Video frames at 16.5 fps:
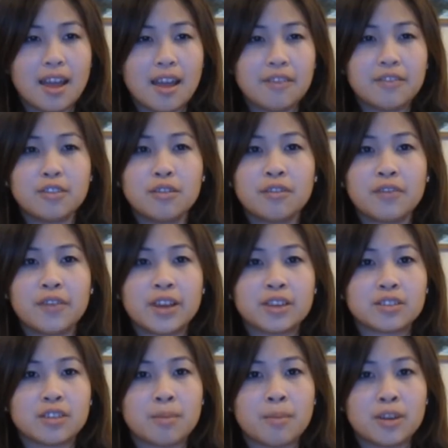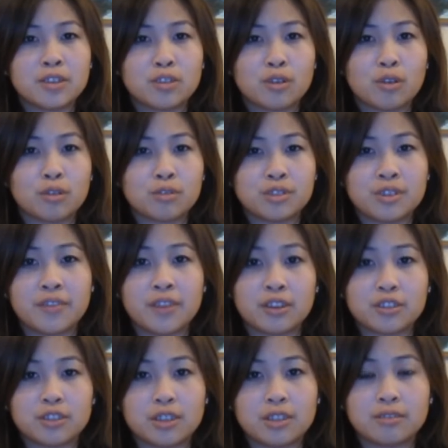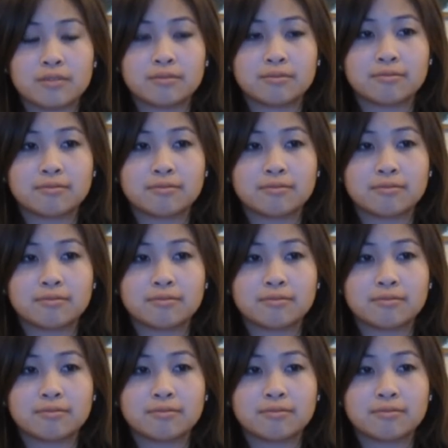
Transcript: Ethanol effects on mitochondrial function.